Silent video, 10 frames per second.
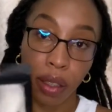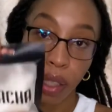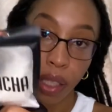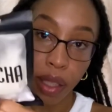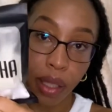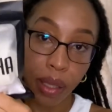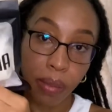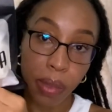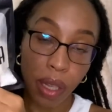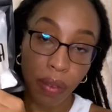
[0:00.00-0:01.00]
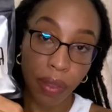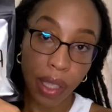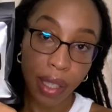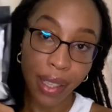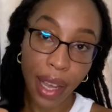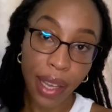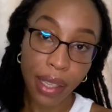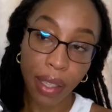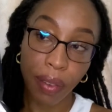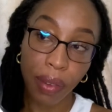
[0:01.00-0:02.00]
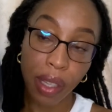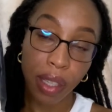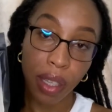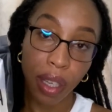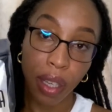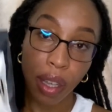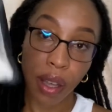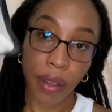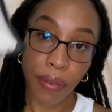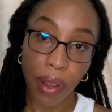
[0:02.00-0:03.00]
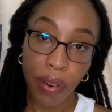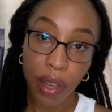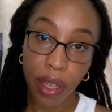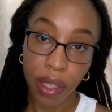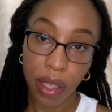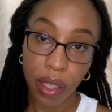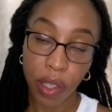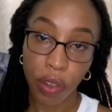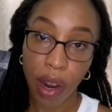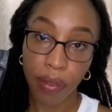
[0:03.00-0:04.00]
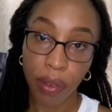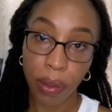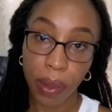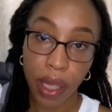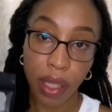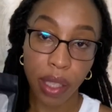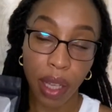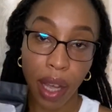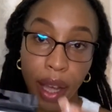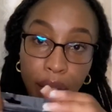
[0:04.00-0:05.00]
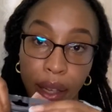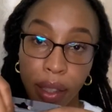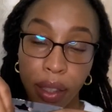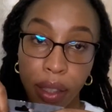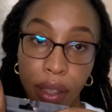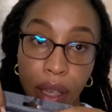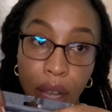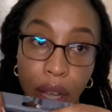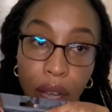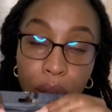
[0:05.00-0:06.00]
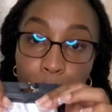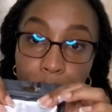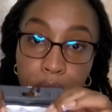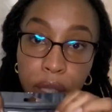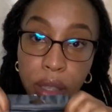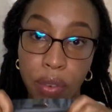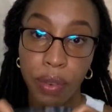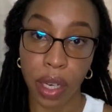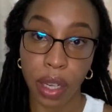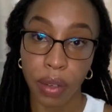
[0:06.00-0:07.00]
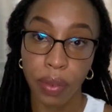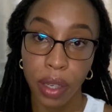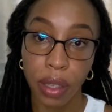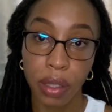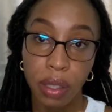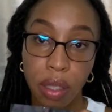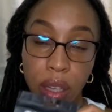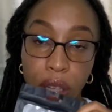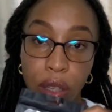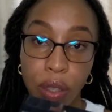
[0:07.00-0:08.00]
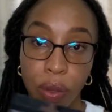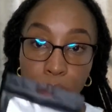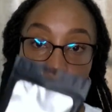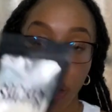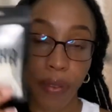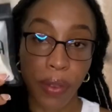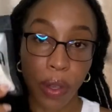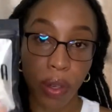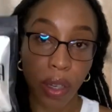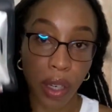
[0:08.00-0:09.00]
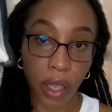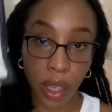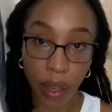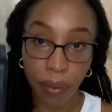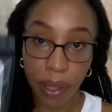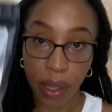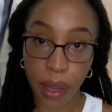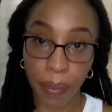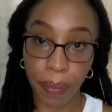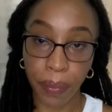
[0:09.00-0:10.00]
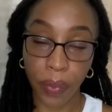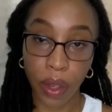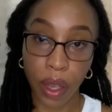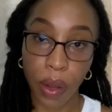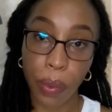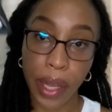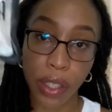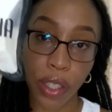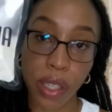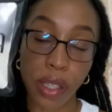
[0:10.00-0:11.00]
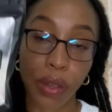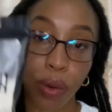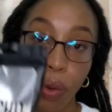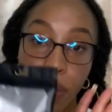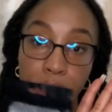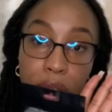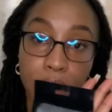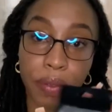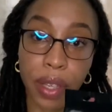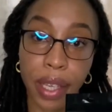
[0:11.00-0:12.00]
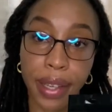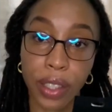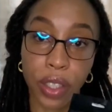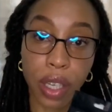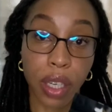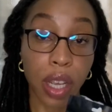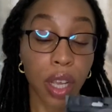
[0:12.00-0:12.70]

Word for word: in terms of the size of it very easy to travel with and it was really convenient so if you're looking for some wedges to go with on vacation